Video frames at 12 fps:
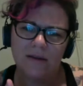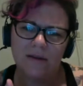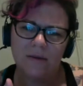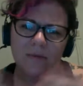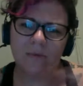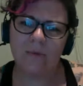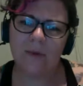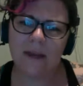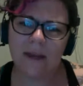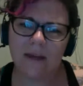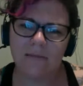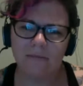We
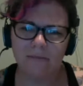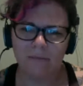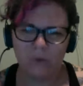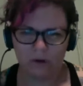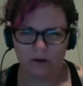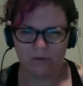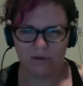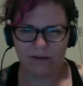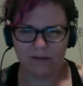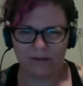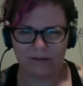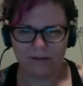need more of
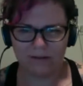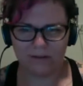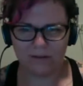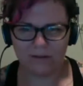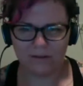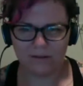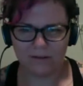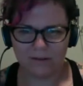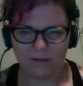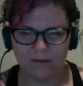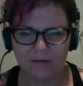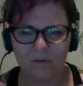us
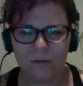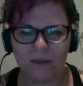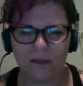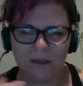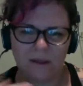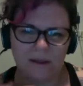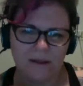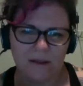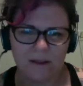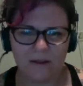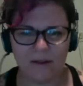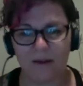to be collecting
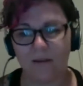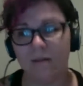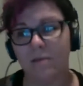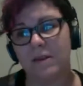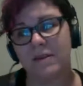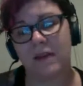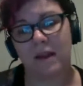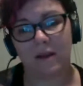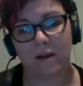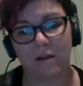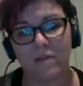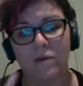the data, to be telling
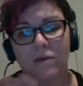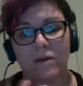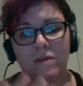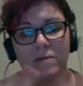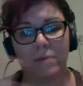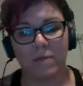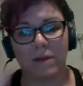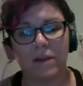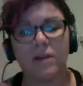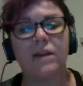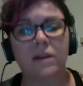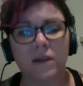our stories
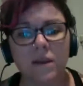publicly,